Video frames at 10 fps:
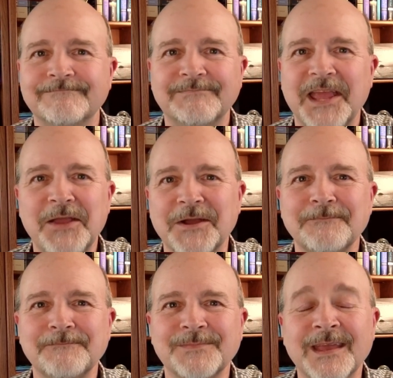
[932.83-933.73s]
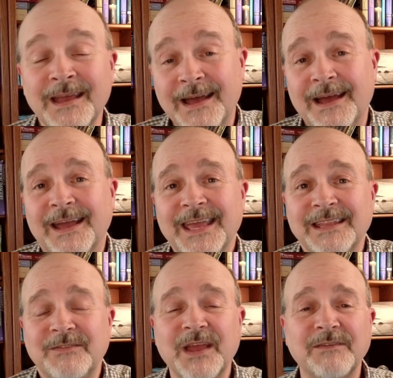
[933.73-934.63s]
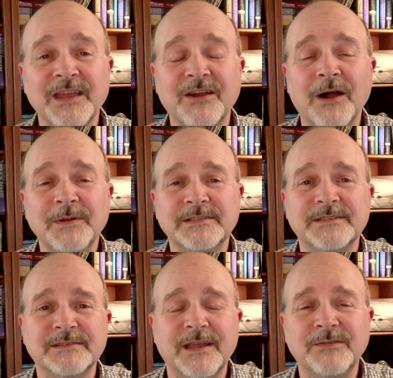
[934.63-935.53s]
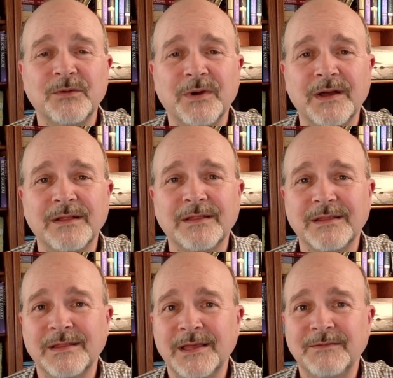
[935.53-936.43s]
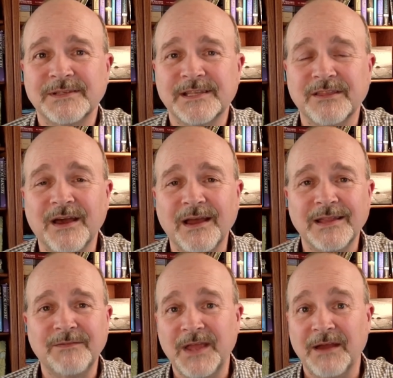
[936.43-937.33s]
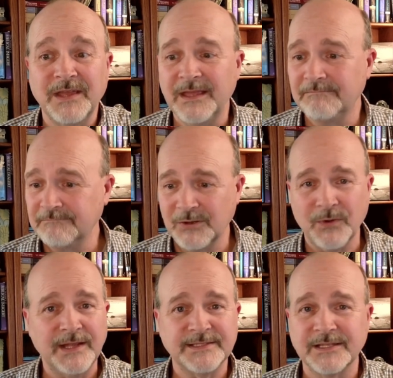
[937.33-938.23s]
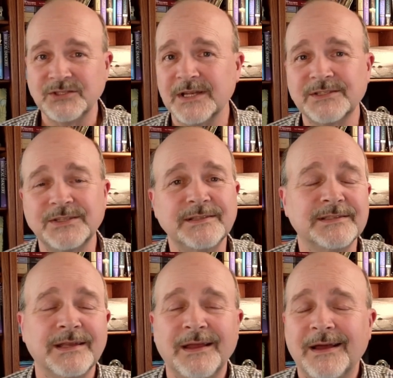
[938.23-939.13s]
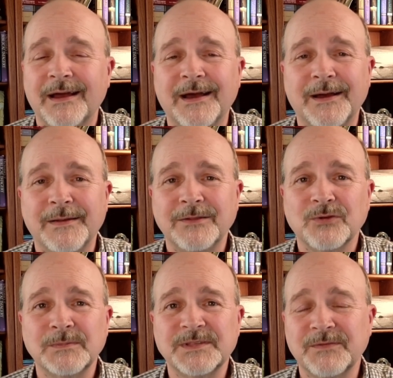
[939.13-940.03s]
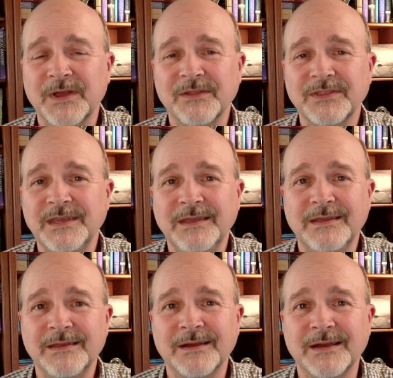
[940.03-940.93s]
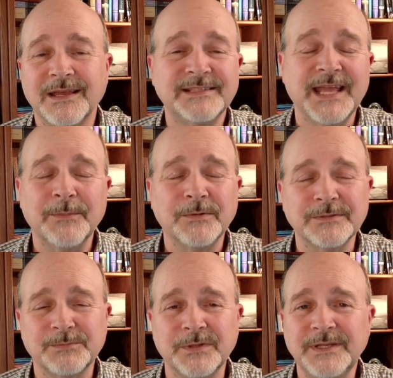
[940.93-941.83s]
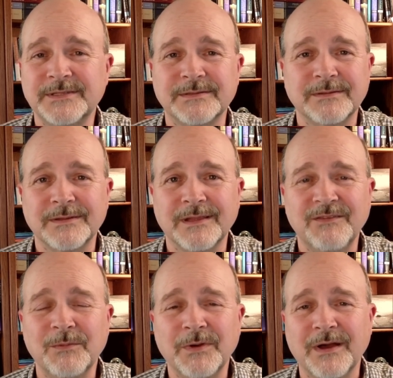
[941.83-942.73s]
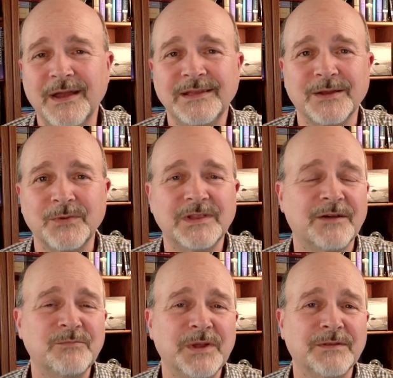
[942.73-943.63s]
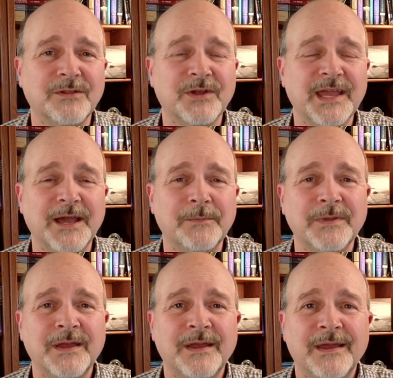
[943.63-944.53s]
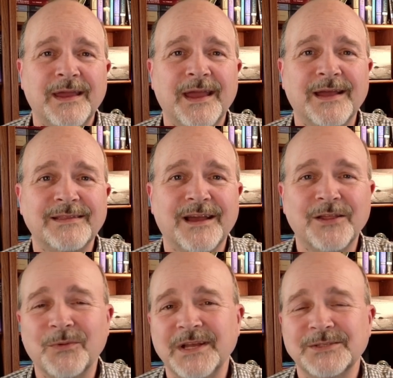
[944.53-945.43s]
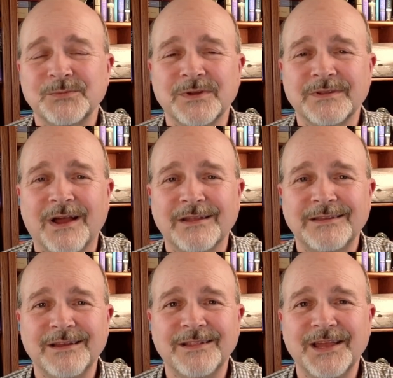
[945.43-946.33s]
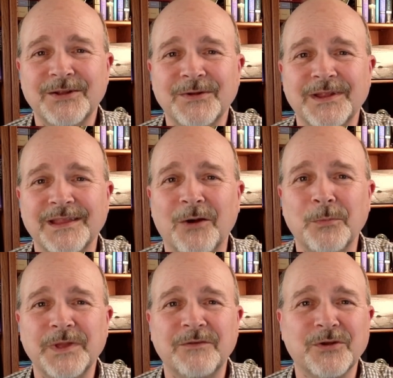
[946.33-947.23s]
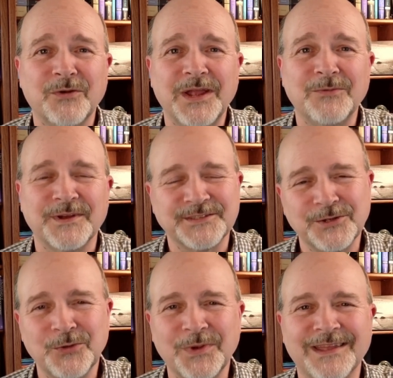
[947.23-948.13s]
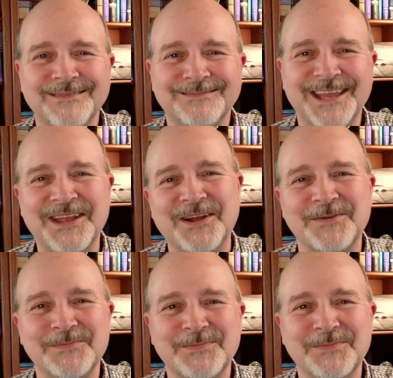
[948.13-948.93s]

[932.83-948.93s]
Anyway, again, if you have any comments, if you want to leave us a thought, if you have any great suggestions in terms of healthy examples, please leave them behind and we'd love to be able to look at them. And otherwise, we'll talk to you later and hope you have a great rest of your week. Take care.